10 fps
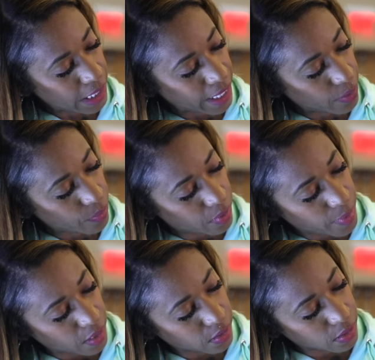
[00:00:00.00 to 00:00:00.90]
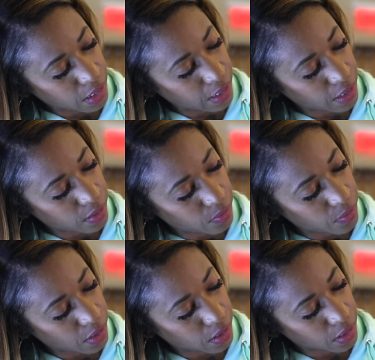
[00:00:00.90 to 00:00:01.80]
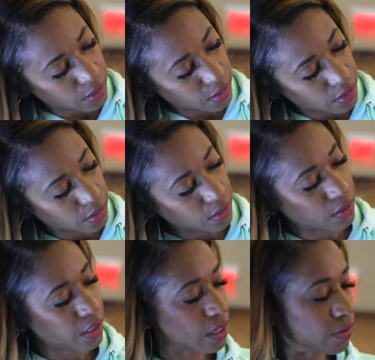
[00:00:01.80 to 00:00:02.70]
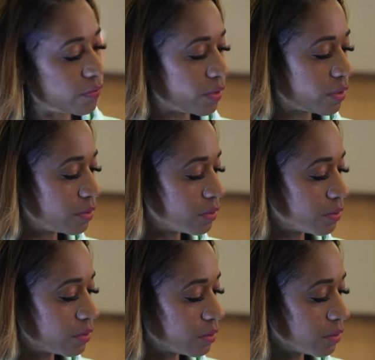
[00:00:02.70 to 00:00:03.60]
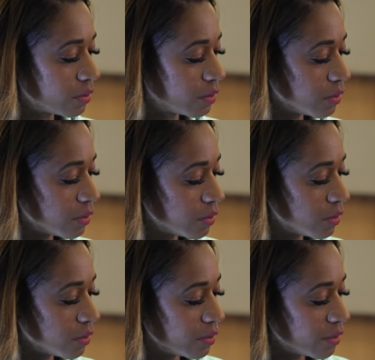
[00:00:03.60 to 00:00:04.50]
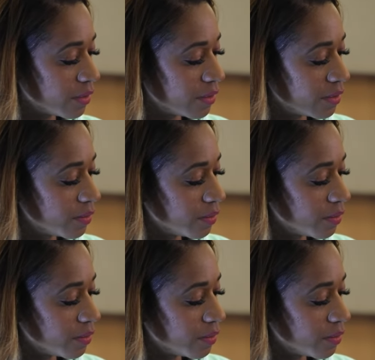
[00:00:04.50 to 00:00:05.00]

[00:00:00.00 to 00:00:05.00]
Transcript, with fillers: Hey, we're about to kill it. How do you feel? Good.